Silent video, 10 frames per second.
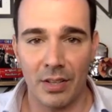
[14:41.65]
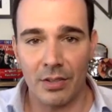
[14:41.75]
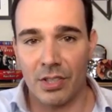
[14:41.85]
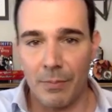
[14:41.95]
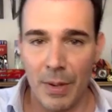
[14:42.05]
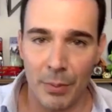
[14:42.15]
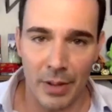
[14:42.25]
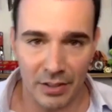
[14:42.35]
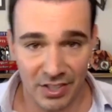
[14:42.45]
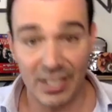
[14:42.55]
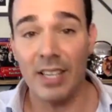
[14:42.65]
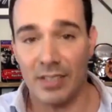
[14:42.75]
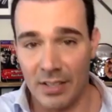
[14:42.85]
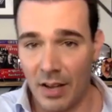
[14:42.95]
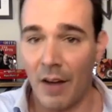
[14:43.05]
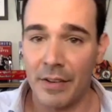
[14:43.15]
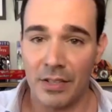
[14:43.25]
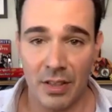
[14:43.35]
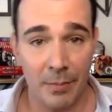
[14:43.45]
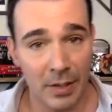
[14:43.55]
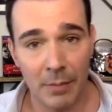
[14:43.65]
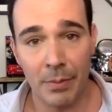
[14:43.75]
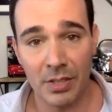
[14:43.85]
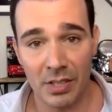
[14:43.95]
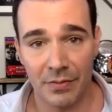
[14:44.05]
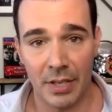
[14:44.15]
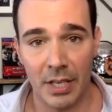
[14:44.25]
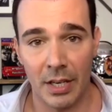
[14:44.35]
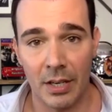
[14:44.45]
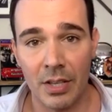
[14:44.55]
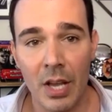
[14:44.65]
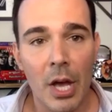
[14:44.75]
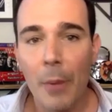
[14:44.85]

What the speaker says: Now, there's some people that are seasoned. Obviously, they've been in the business for years,